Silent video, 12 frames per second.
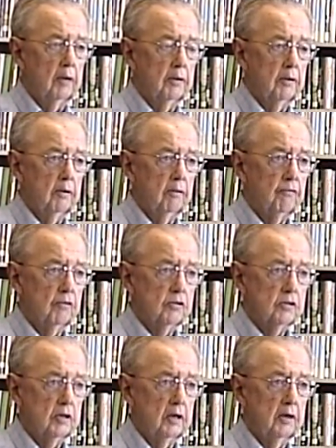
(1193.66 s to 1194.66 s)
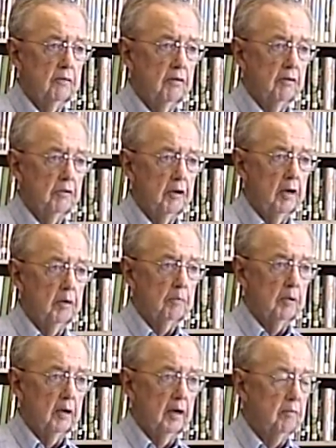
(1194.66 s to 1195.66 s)
The first Sunday of every
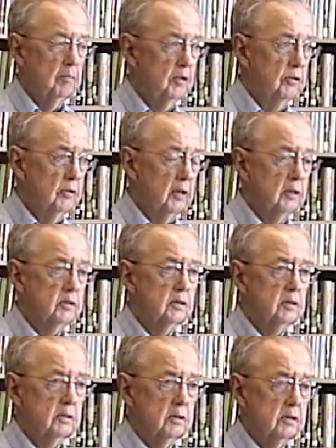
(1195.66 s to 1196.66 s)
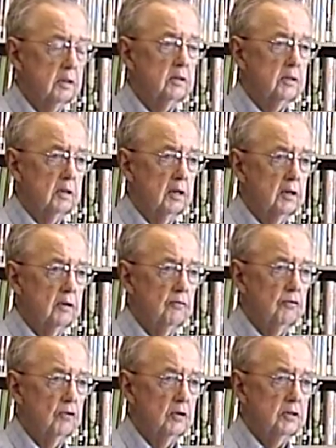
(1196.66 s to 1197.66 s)
April, had been doing it since
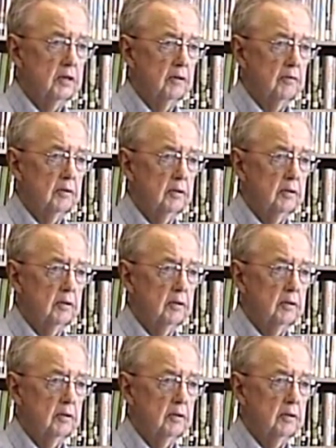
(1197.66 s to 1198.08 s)
1947.